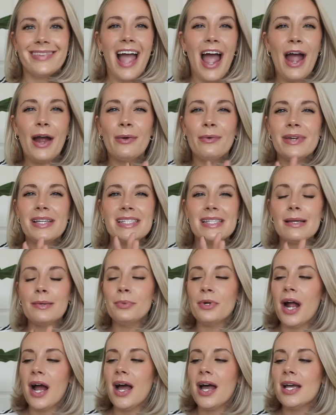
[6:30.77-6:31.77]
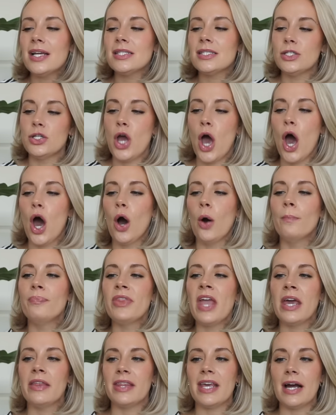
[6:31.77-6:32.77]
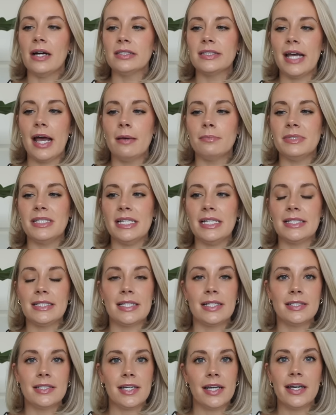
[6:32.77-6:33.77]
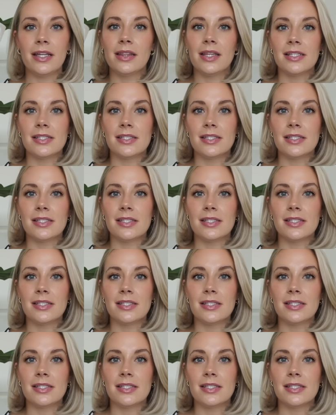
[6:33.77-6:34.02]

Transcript: Are we surprised? No. The Elta MD Tinted,